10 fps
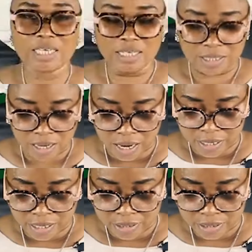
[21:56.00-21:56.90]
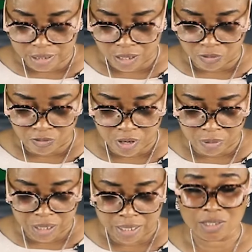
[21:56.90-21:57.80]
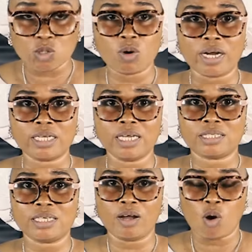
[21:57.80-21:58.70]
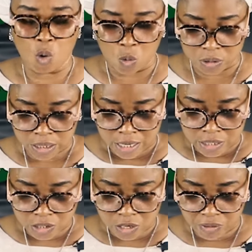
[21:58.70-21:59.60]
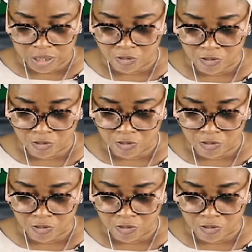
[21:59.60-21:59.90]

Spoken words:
league side Nantes confirmed that the 28-year-old suffered a